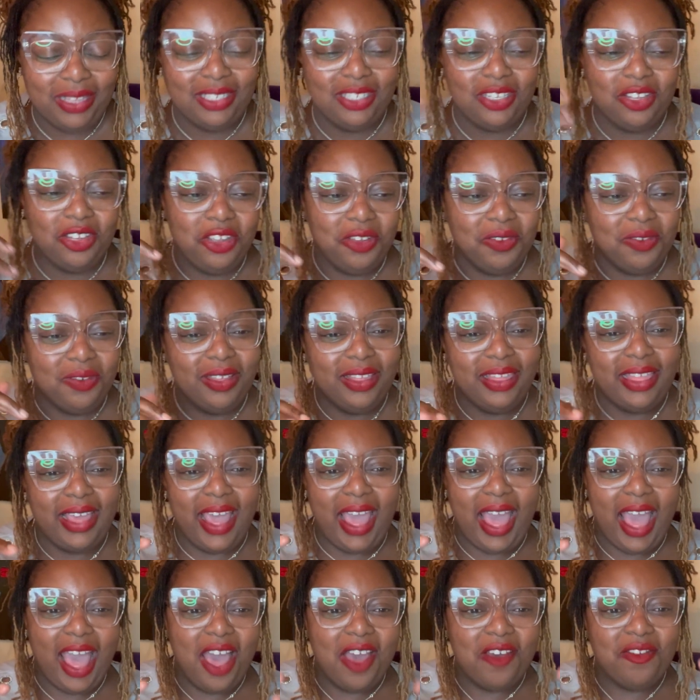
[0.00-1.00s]
So they
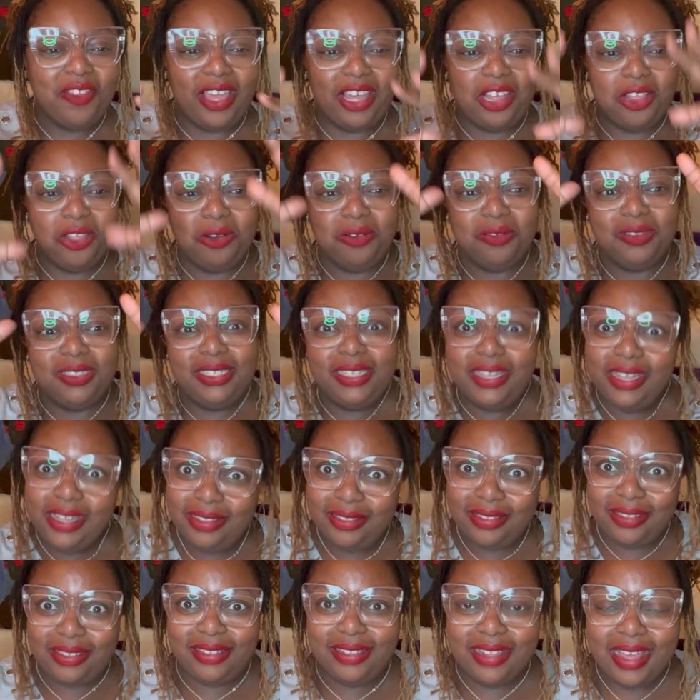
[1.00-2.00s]
have like little
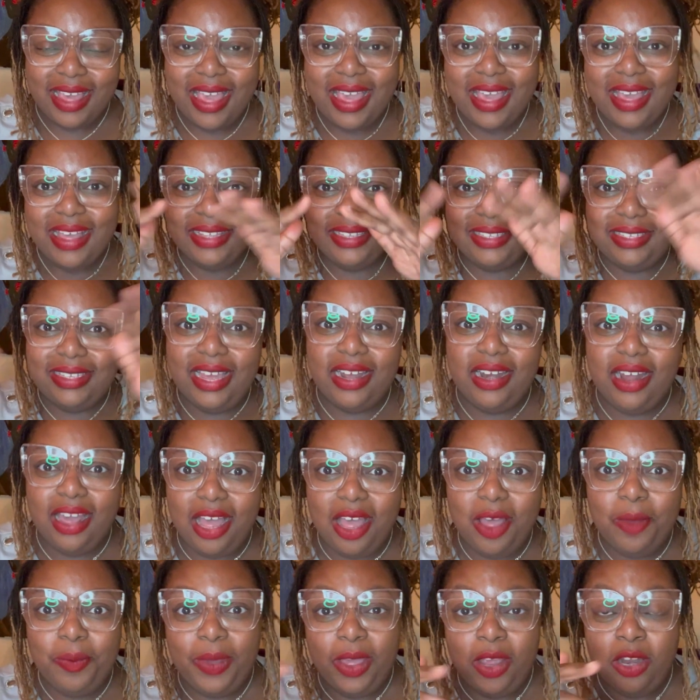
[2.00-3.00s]
tents set
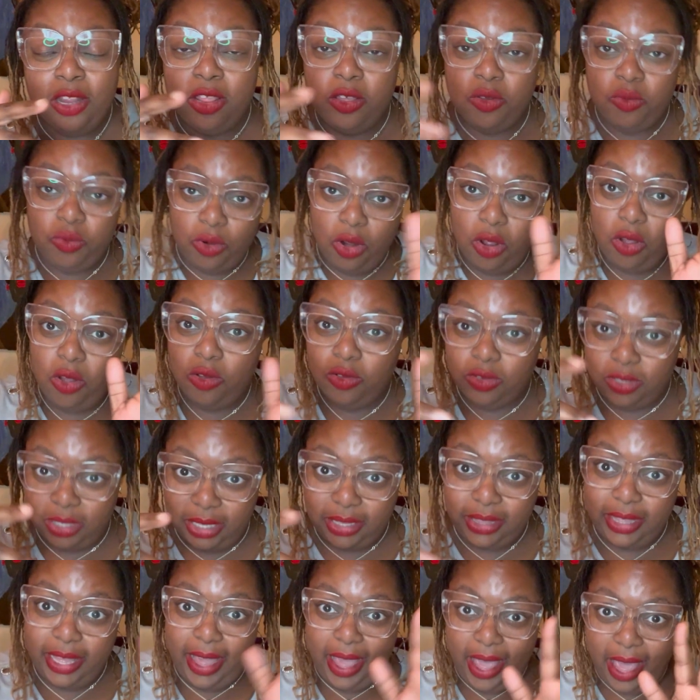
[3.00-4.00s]
up in the rows
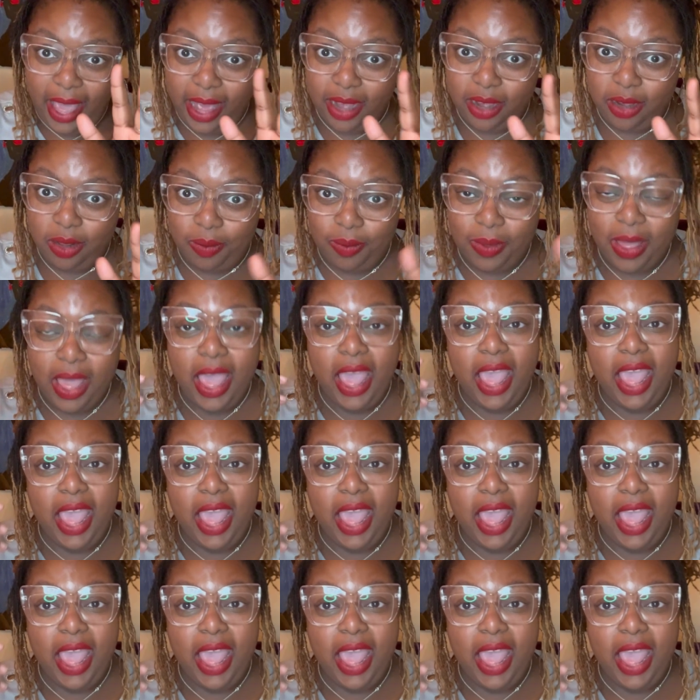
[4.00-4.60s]
like they had them,